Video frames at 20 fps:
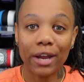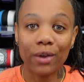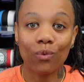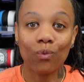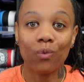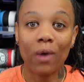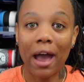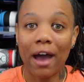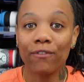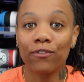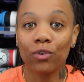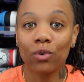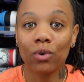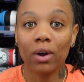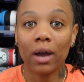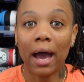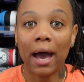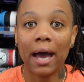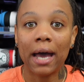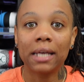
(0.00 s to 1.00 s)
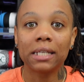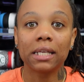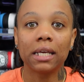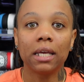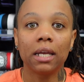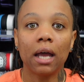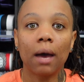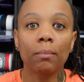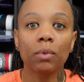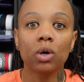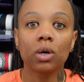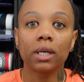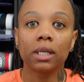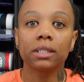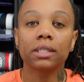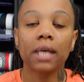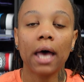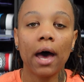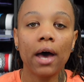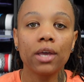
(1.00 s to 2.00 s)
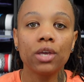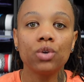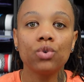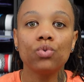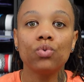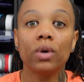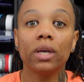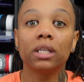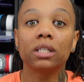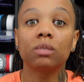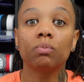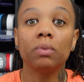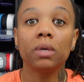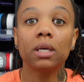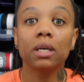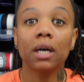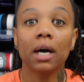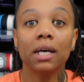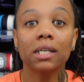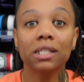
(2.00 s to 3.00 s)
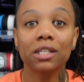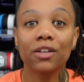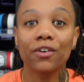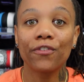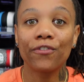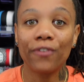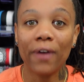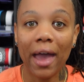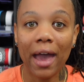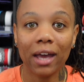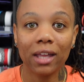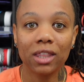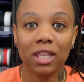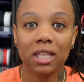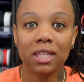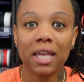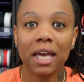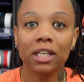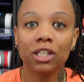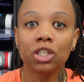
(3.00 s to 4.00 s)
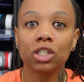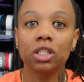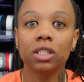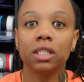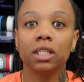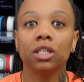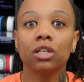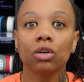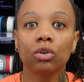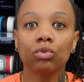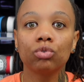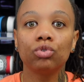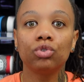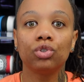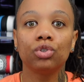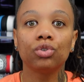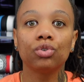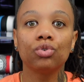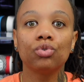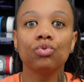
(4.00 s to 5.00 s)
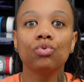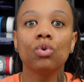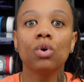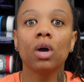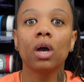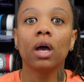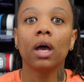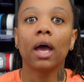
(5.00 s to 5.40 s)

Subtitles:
raffle, guys, and I'm going to tell you, it's because of the fact that they still do